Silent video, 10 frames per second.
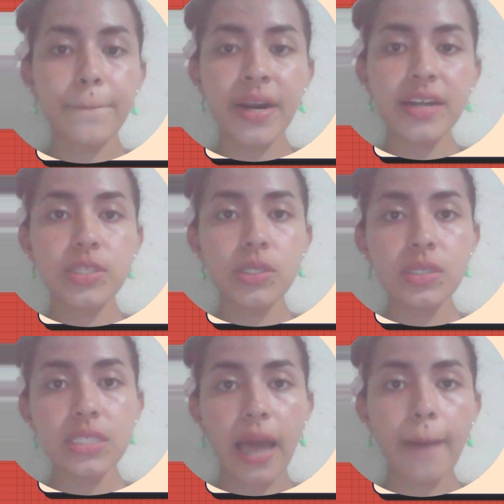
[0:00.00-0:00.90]

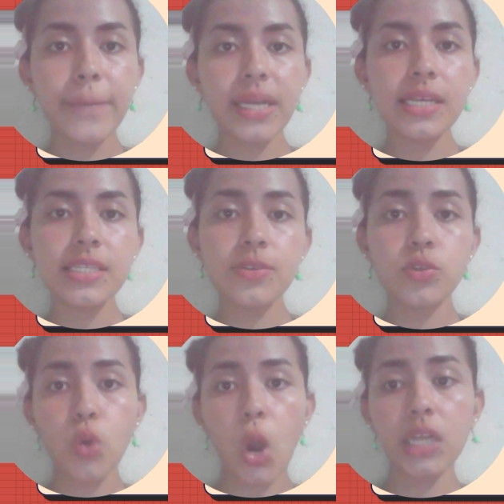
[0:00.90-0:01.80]
person's ability
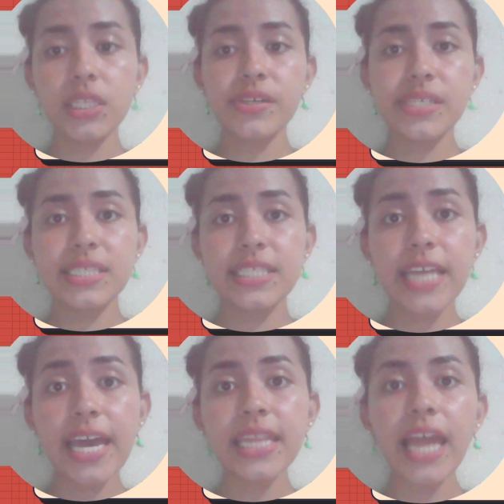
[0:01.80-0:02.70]
to
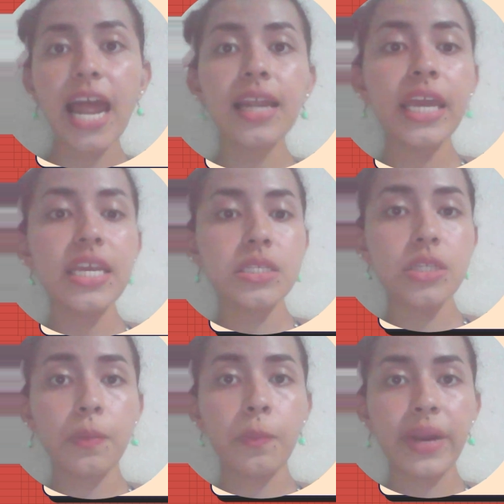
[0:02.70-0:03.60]
understand and
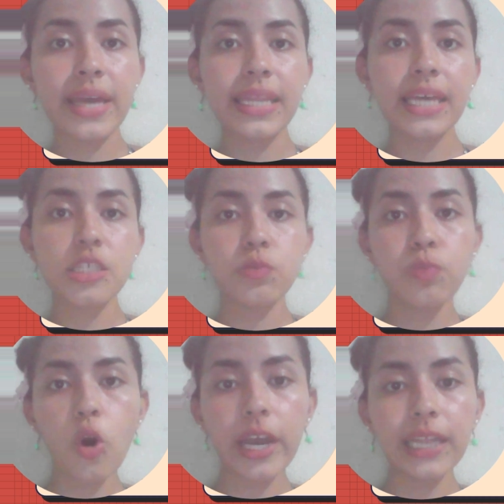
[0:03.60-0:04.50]
interpret
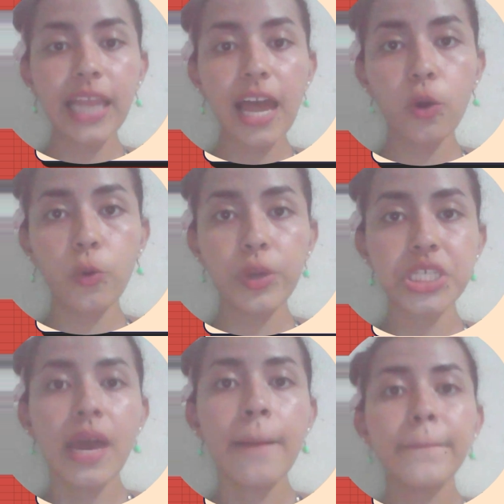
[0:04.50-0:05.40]
spoken language